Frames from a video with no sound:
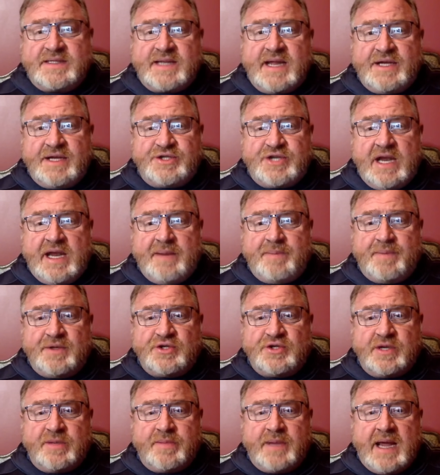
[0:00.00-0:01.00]
the state
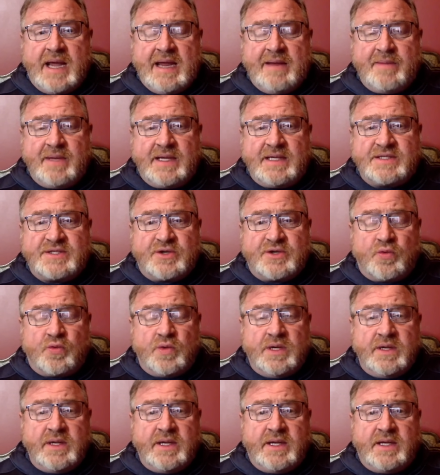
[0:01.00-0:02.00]
championship game against a
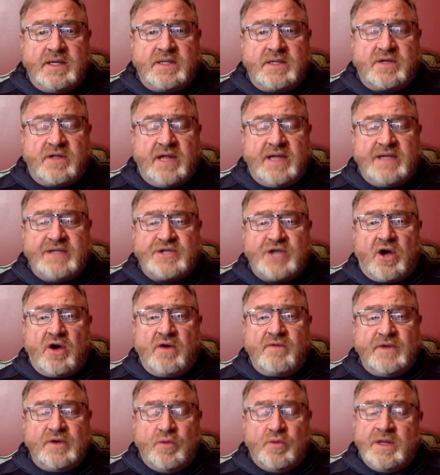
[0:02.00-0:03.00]
really good Clay
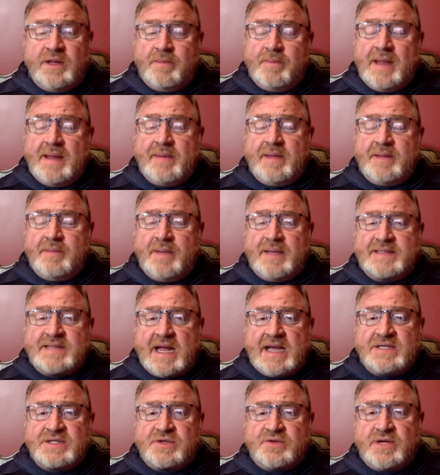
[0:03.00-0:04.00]
Chalkville, maybe the best
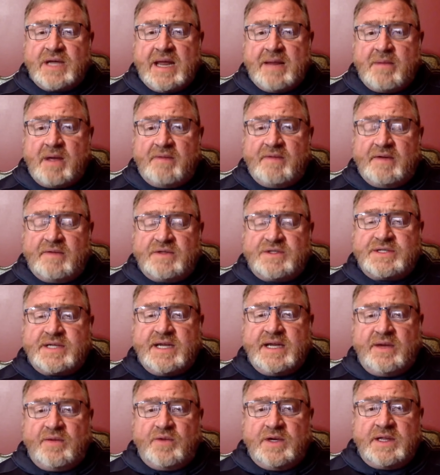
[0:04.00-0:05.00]
high school game I've ever
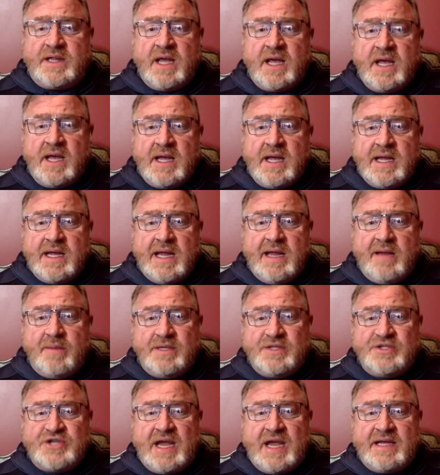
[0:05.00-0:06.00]
seen with him
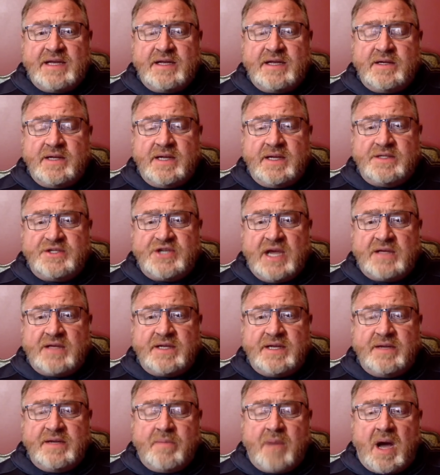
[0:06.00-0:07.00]
and Jalen
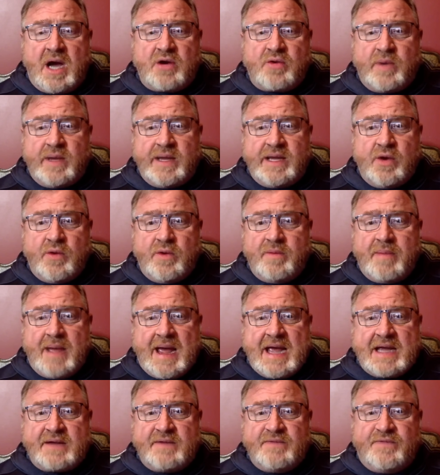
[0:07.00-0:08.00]
Mbakwe going
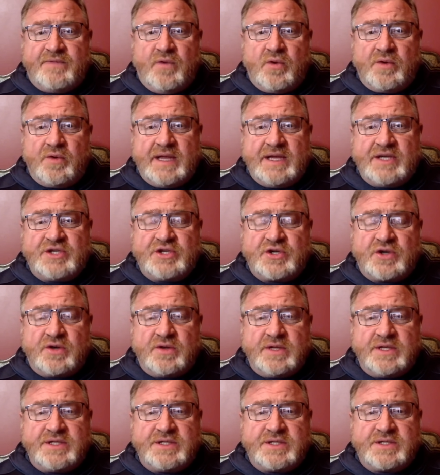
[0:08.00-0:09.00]
back and forth, he
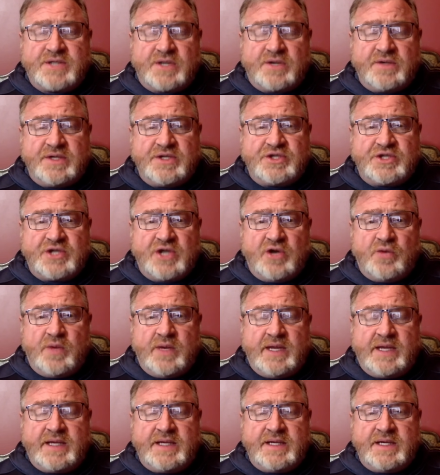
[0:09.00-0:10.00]
certainly showed
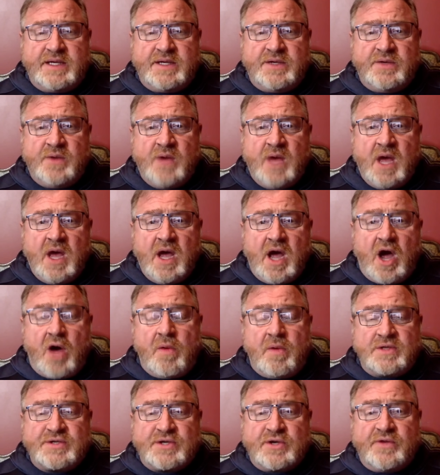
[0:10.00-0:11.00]
what he could do.
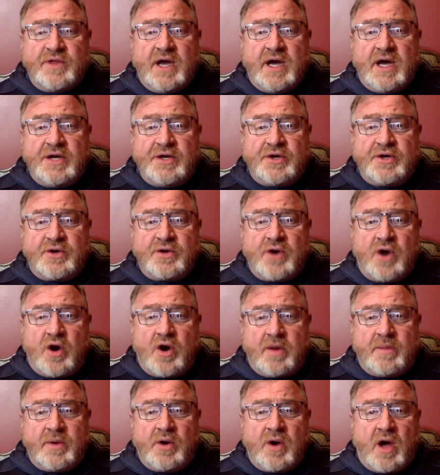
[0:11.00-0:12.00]
Also, the Under
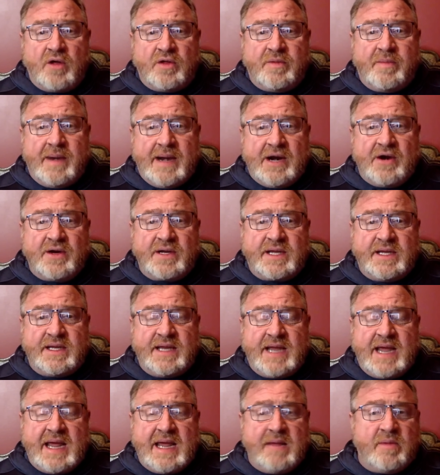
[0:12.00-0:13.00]
Armour All-American
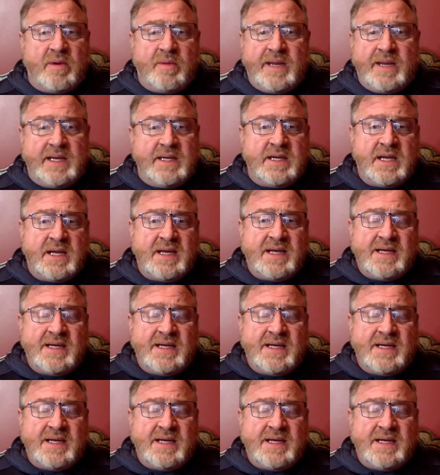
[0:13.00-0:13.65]
game. I mean,